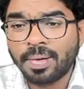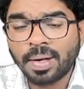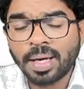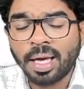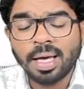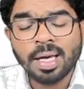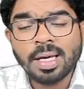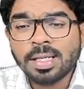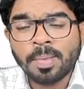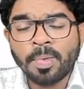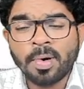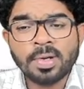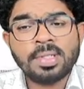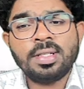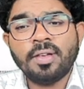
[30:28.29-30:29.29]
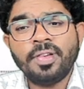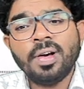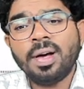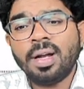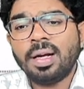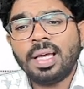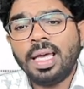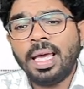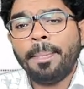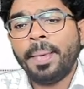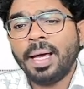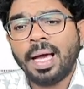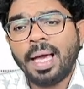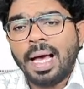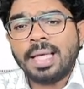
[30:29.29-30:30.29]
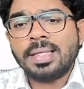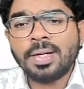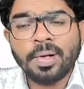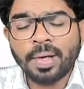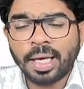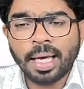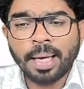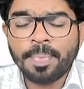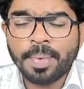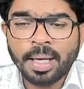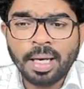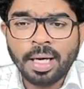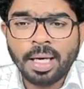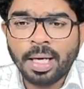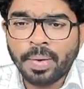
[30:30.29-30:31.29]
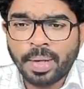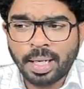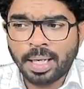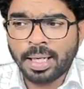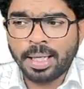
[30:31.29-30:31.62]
Okay, so most of you are keeping, I ask you to keep your